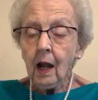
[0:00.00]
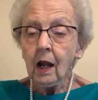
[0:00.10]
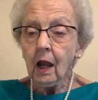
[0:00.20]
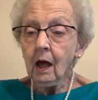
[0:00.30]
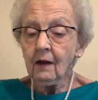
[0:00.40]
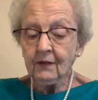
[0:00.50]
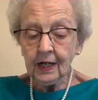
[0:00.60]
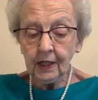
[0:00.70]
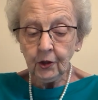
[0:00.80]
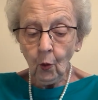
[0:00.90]
Love and
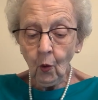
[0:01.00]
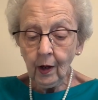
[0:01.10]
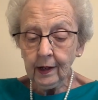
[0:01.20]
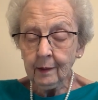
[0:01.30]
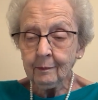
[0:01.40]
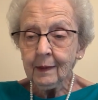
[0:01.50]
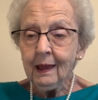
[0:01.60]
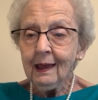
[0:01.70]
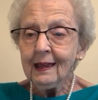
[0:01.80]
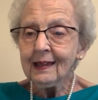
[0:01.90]
adore him.
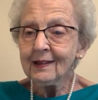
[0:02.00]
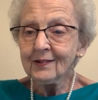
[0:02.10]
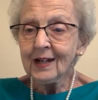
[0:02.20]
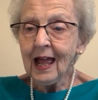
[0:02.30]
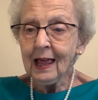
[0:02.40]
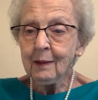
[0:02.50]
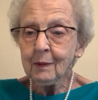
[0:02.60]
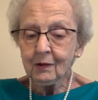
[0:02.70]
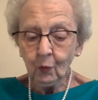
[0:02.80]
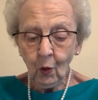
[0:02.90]
His name
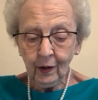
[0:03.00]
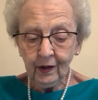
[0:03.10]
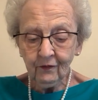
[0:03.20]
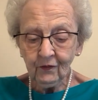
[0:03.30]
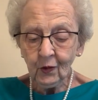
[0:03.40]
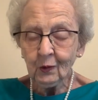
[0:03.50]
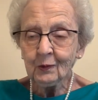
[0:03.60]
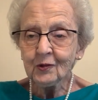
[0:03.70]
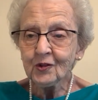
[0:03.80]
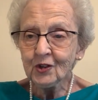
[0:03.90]
is wonderful.
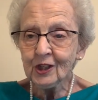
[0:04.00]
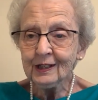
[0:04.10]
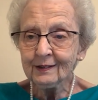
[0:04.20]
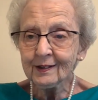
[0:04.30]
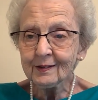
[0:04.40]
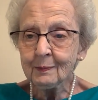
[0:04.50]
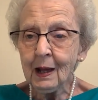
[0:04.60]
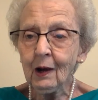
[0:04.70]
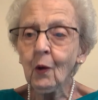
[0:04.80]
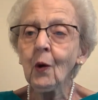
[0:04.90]
Jesus, my
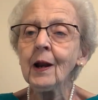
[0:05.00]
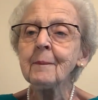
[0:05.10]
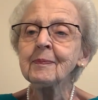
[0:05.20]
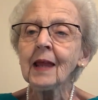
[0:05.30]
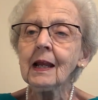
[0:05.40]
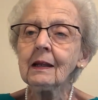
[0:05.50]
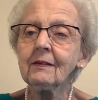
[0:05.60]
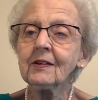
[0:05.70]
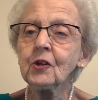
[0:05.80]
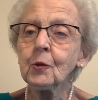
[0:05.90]
Lord.
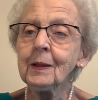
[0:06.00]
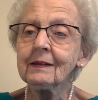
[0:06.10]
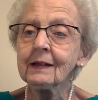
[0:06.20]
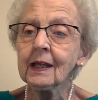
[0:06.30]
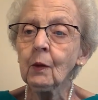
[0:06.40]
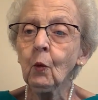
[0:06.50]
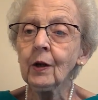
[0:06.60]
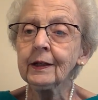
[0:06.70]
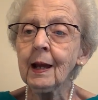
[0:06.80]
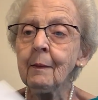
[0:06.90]
Listen to me sing it
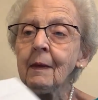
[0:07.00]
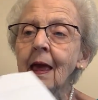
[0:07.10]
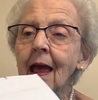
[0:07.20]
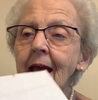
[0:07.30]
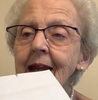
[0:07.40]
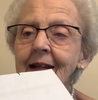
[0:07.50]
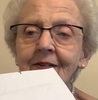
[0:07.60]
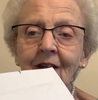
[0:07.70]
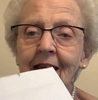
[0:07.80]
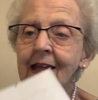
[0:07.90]
one time, and it's
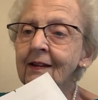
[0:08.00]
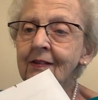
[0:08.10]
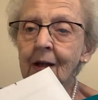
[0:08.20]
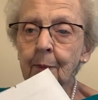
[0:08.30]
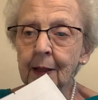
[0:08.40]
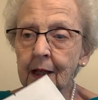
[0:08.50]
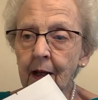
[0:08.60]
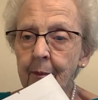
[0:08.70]
easy to pick up.